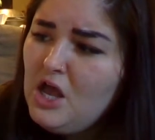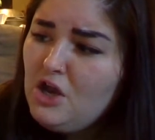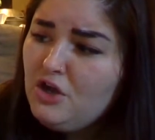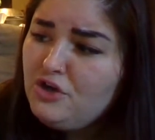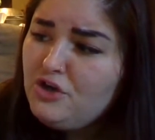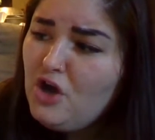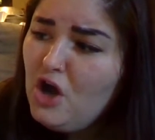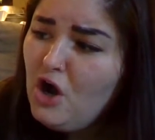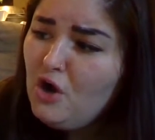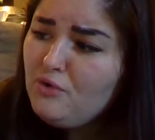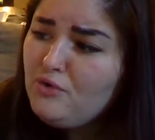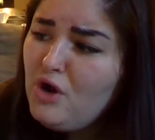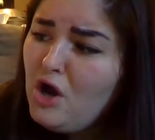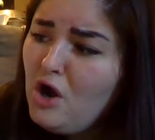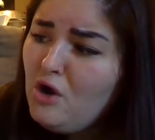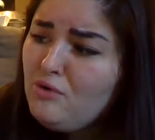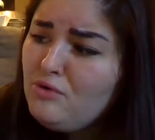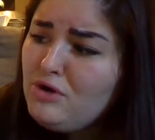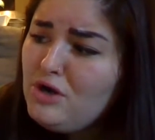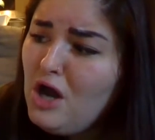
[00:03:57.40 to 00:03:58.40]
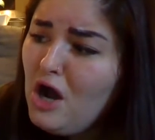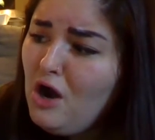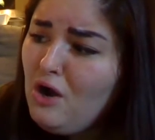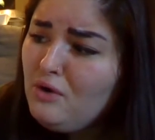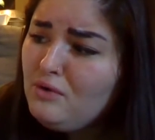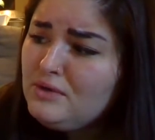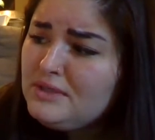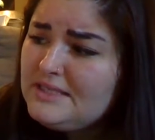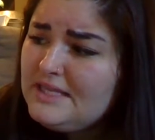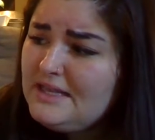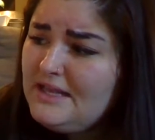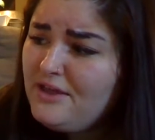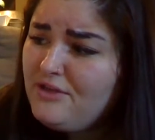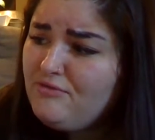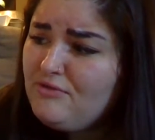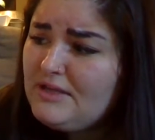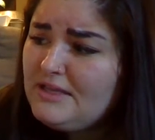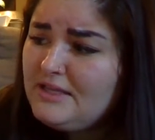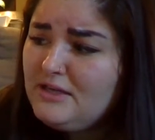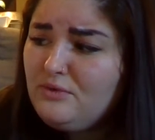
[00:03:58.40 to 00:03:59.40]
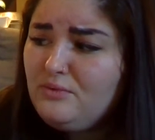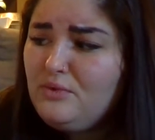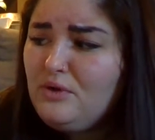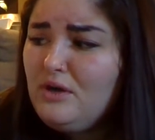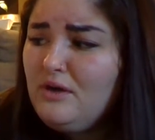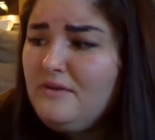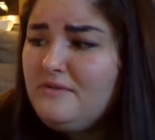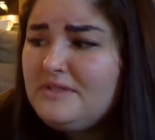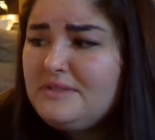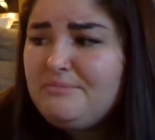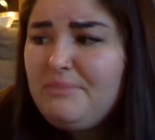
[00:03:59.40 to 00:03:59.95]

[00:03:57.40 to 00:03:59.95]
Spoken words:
"No, no, no," said the three little wolves.